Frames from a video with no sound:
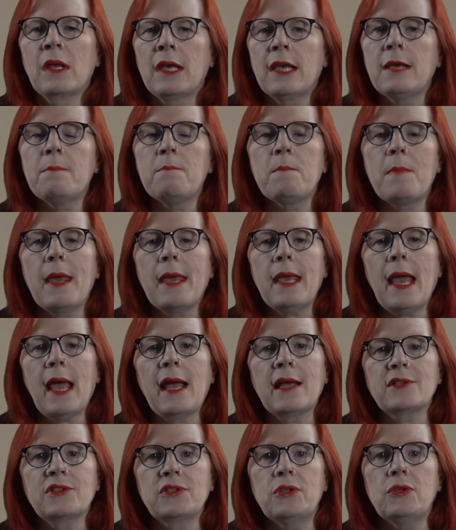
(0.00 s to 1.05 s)
It may
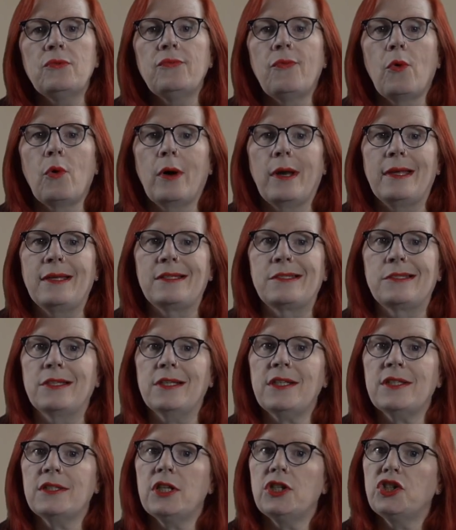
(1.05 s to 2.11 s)
ask you for a
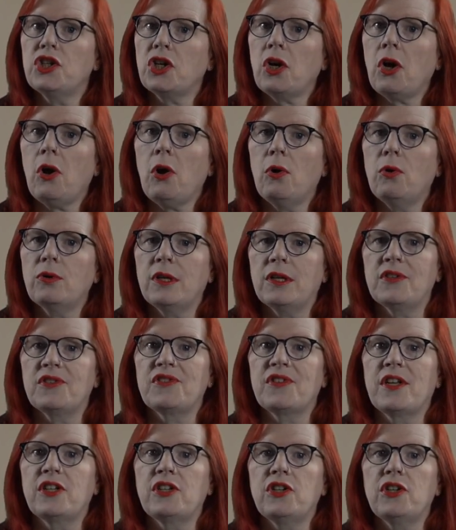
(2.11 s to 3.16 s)
6-digit code
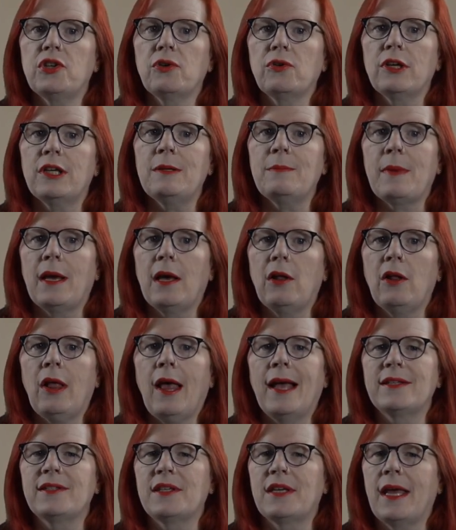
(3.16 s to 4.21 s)
sent to your email
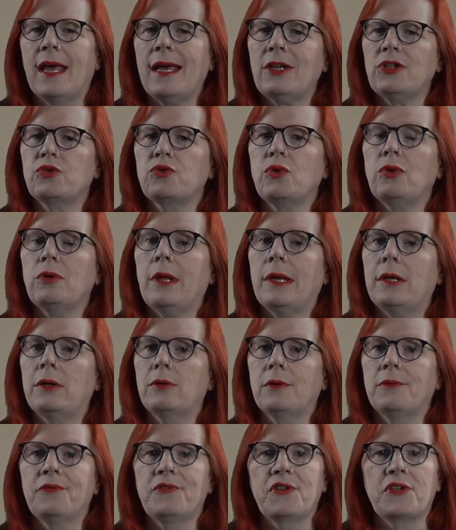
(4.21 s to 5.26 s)
as an extra
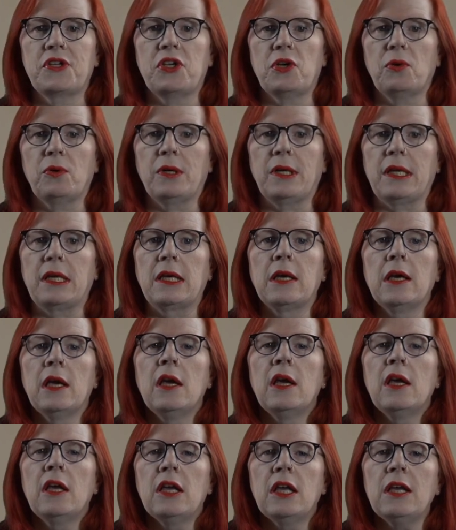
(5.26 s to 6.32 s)
layer of security.
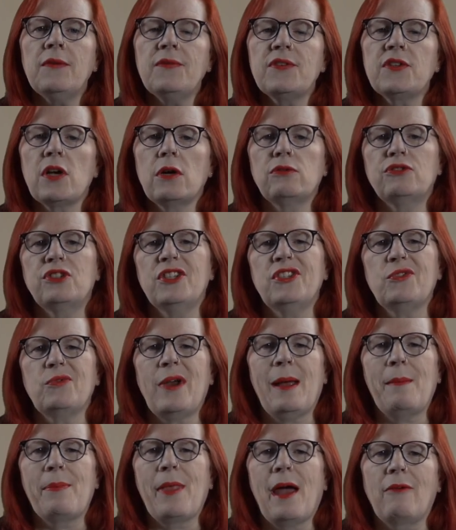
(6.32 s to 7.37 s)
If so, just
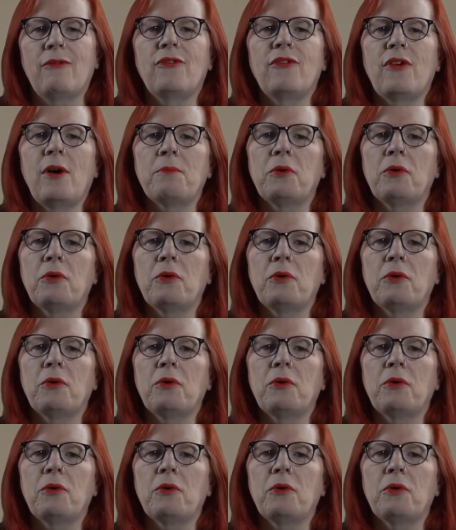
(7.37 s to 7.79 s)
grab that from